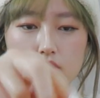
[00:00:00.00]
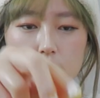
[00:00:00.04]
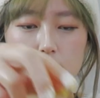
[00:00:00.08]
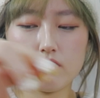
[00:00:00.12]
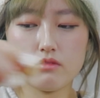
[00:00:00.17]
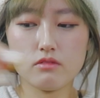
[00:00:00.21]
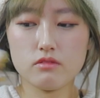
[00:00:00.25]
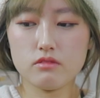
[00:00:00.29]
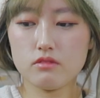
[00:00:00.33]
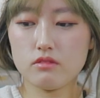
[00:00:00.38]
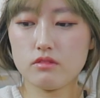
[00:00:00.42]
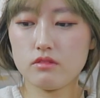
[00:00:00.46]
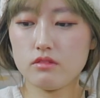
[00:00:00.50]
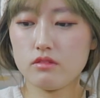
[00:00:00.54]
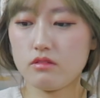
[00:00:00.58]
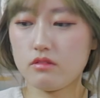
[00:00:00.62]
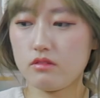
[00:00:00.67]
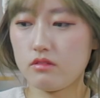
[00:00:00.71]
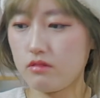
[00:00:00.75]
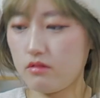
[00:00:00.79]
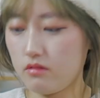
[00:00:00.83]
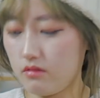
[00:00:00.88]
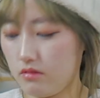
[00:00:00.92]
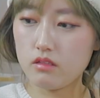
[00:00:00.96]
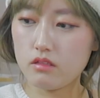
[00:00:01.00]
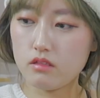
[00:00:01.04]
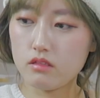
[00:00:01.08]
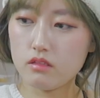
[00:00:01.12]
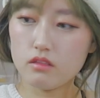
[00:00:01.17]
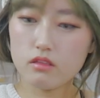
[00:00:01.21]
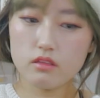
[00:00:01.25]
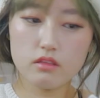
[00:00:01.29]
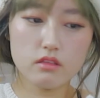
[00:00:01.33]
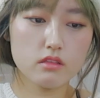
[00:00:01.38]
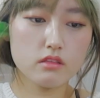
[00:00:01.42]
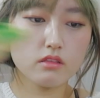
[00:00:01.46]
this one.
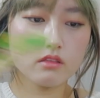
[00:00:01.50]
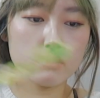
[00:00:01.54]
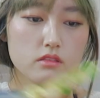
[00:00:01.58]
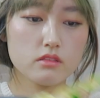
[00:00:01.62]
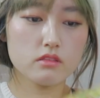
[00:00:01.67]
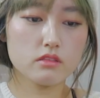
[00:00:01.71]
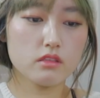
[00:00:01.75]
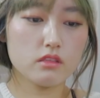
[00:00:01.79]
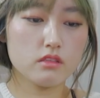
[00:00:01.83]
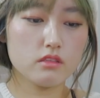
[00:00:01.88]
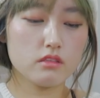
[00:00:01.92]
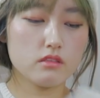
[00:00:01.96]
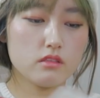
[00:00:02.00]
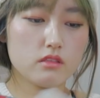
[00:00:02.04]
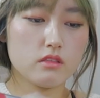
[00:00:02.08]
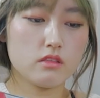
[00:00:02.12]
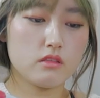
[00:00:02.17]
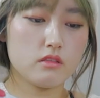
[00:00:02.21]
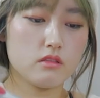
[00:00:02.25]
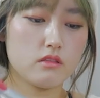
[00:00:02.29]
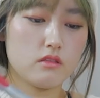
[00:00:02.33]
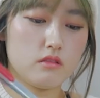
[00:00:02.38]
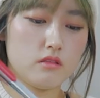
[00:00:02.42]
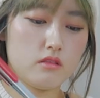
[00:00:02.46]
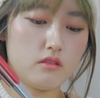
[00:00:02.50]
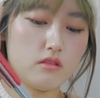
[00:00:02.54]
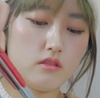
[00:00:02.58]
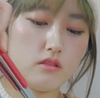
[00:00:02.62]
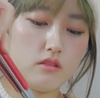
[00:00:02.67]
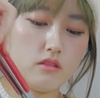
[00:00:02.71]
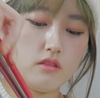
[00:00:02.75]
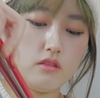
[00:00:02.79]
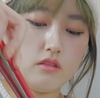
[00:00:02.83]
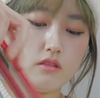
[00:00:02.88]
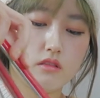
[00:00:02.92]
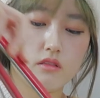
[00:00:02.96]
These guys are,
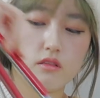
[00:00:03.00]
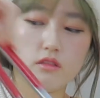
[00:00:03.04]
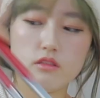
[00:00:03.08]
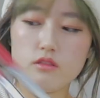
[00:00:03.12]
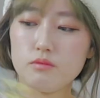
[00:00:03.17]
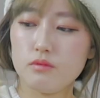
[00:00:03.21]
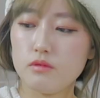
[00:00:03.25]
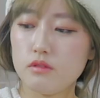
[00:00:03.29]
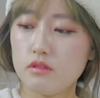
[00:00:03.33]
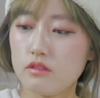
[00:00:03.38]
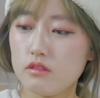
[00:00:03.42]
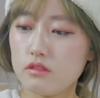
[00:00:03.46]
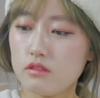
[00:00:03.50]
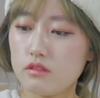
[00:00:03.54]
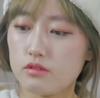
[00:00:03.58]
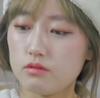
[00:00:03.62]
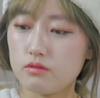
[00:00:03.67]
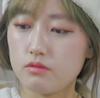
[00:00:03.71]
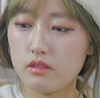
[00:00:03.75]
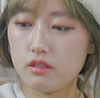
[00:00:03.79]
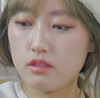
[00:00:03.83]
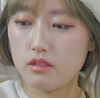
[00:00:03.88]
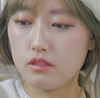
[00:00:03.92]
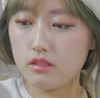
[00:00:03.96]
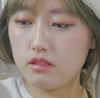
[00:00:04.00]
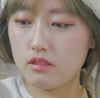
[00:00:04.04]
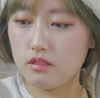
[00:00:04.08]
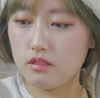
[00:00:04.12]
put it this way.